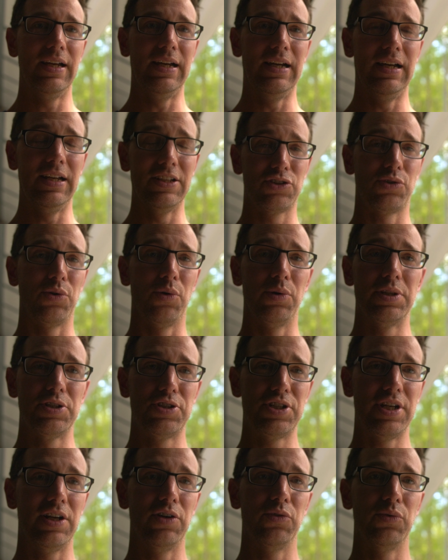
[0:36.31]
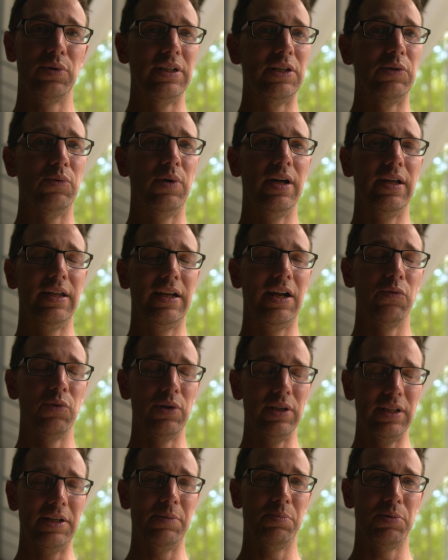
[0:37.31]
It's growing the channel really well, and I
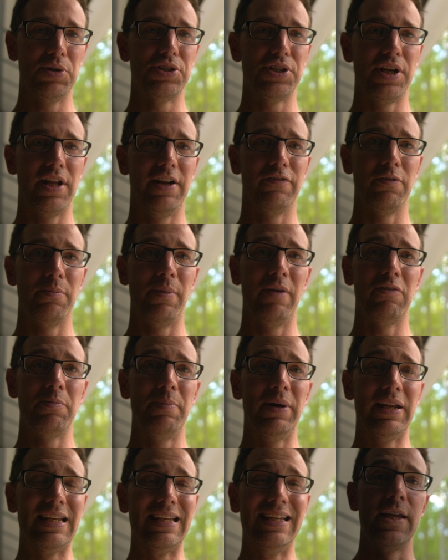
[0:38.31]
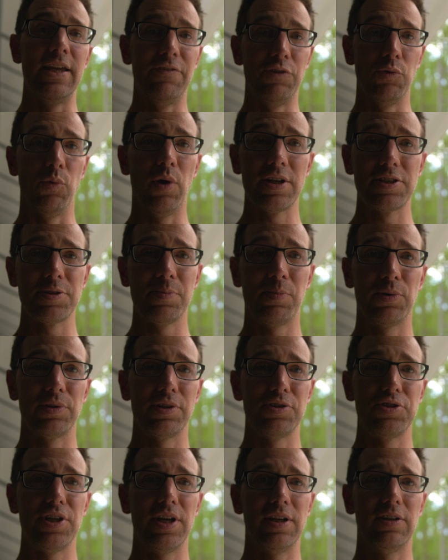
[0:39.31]
really appreciate it from everybody. If you want to support
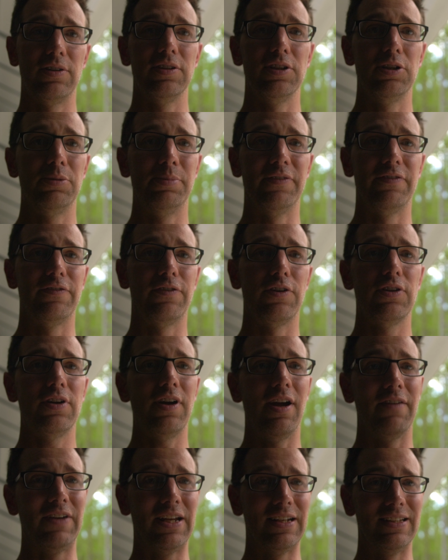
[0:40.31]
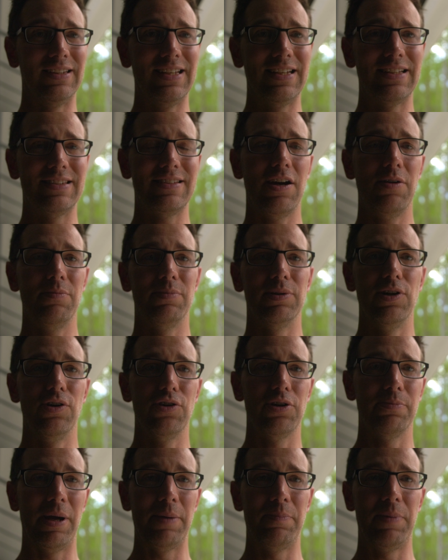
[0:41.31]
the channel a little bit further, I've got a link down
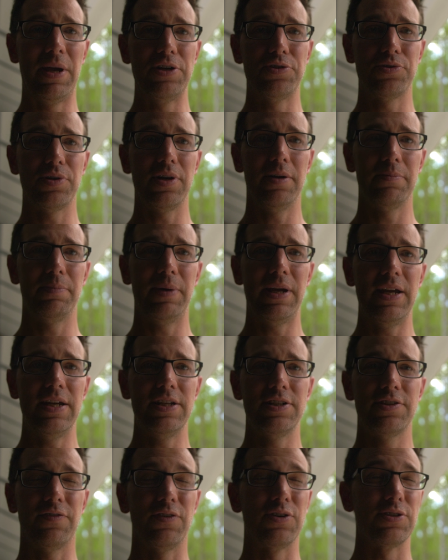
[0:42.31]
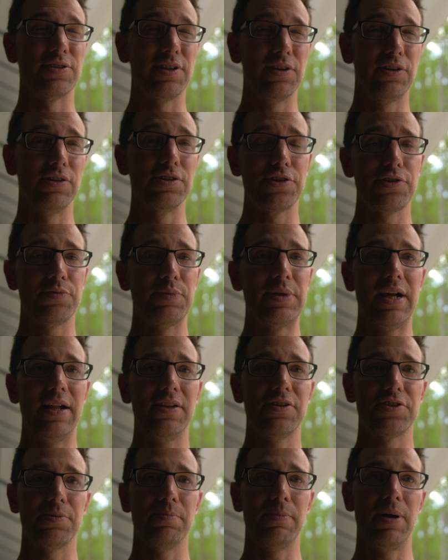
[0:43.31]
below to my Patreon page. For as little as
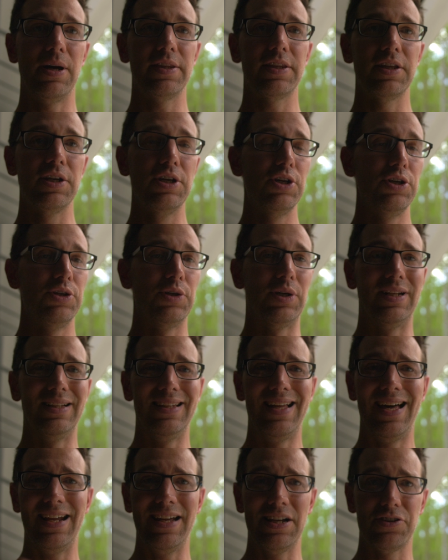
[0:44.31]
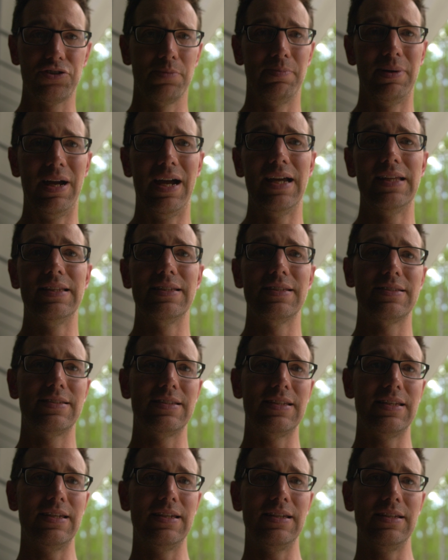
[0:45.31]
$3 a month, you get a lot of extra behind the
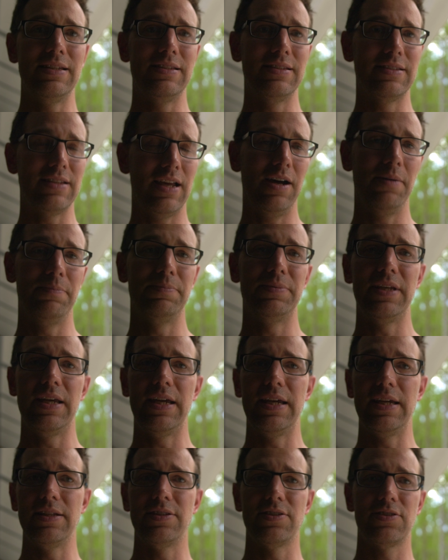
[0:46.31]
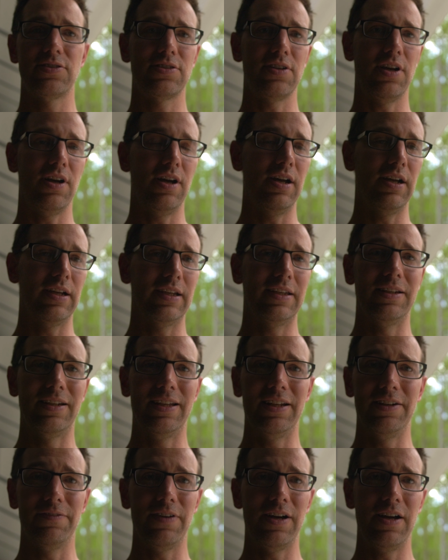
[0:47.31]
scenes updates, can
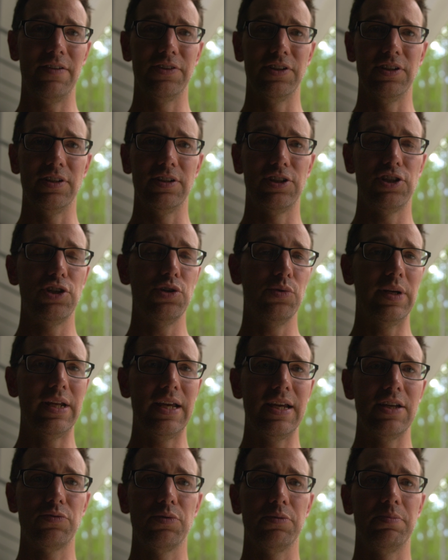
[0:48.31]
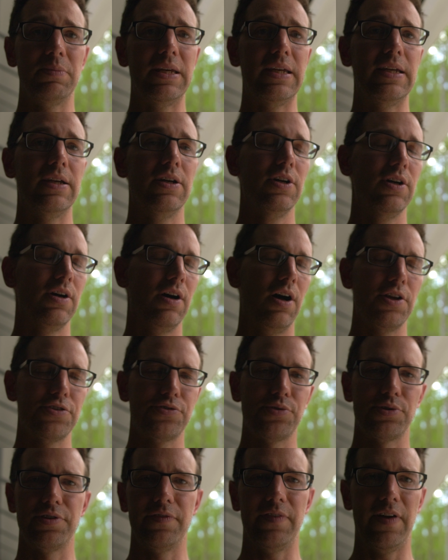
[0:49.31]
get involved in Q&As with me, all
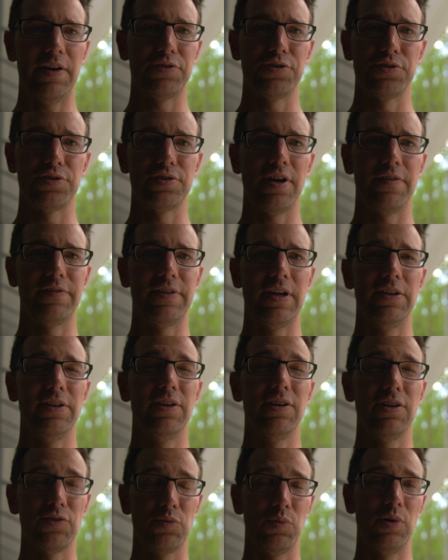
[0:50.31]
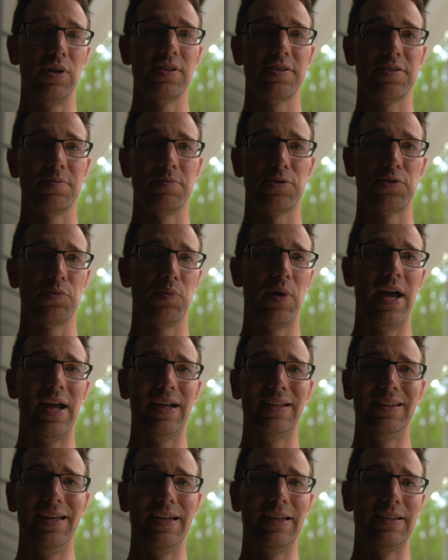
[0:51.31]
sorts of extra stuff down there, as well as some
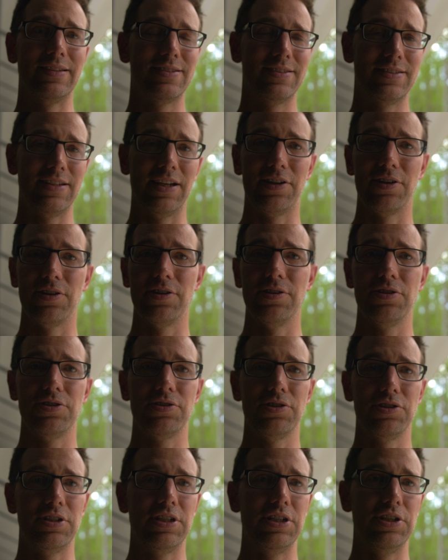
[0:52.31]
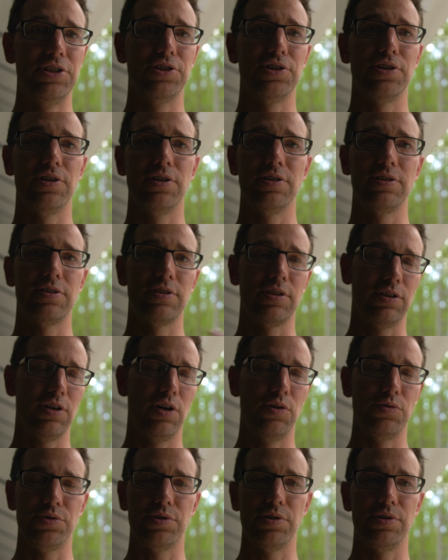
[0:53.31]
swag like stickers and t-shirts and
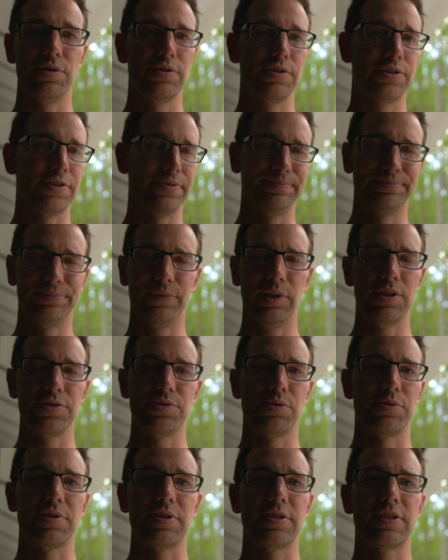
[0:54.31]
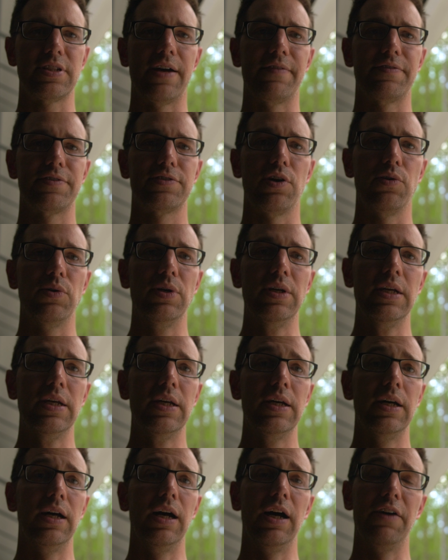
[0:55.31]
coasters and all sorts of stuff. So
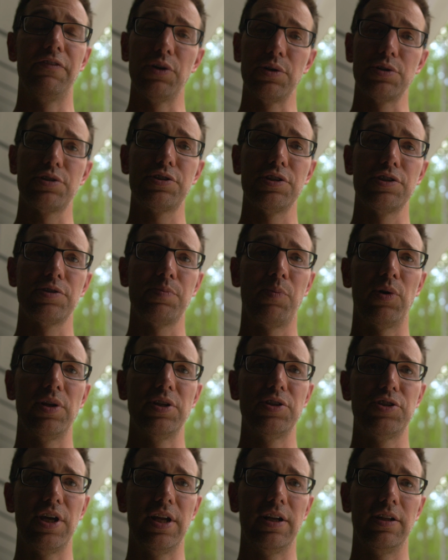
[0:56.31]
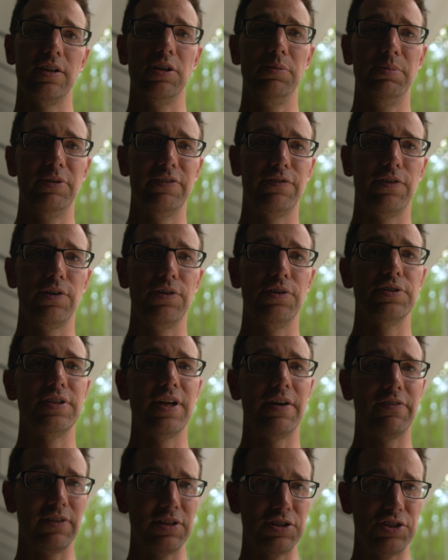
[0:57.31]
if you're interested in supporting the channel a little bit further,
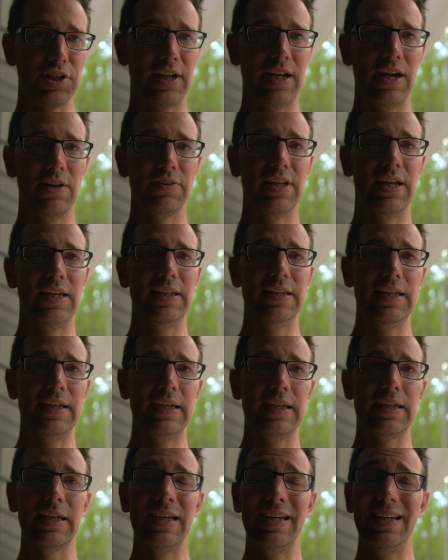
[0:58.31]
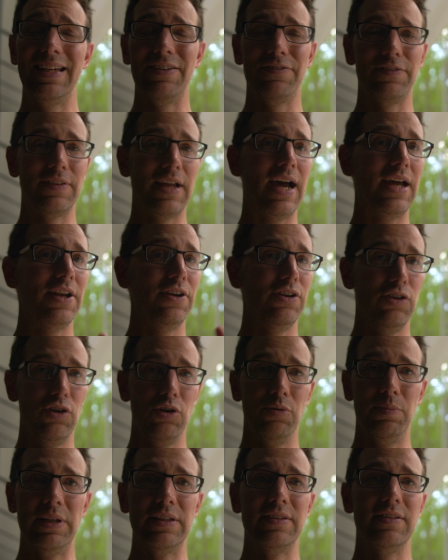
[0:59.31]
definitely check out that link. If not,
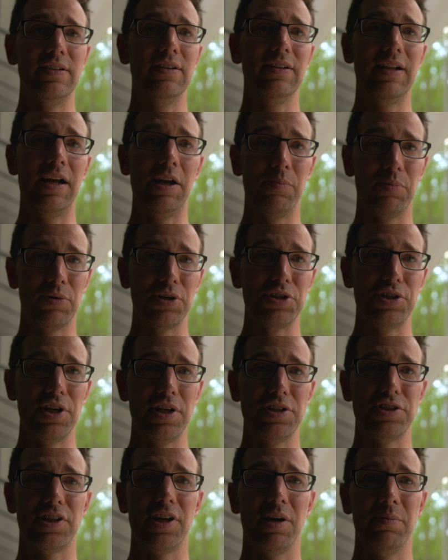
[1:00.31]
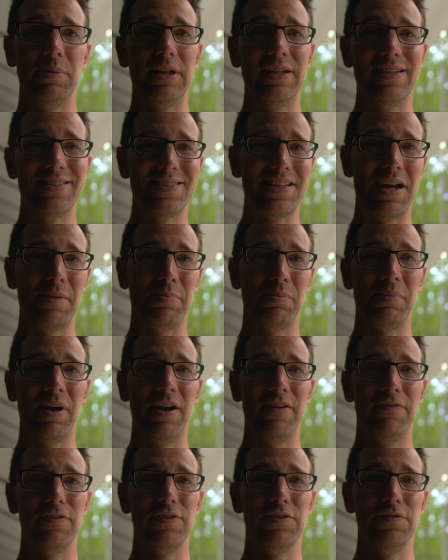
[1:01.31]
no big deal. I appreciate you coming in and stopping
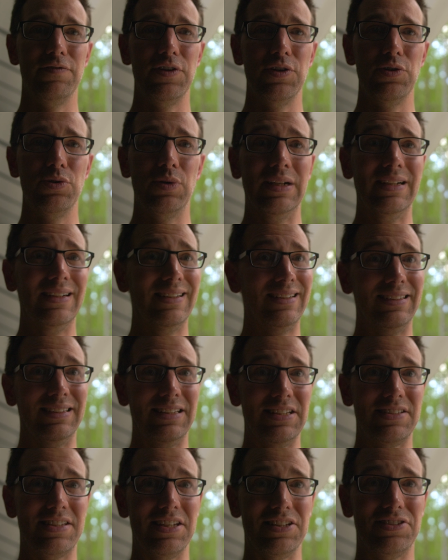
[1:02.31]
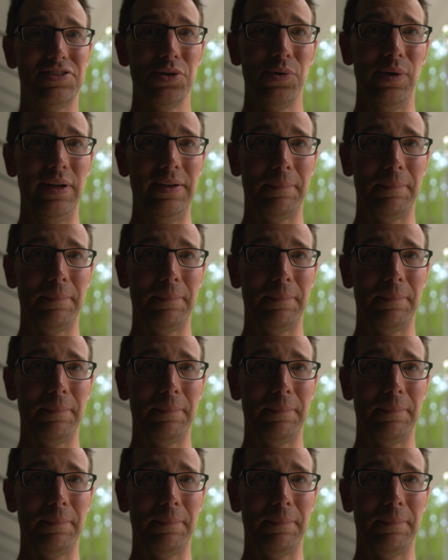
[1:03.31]
by for the view. Let's get to it.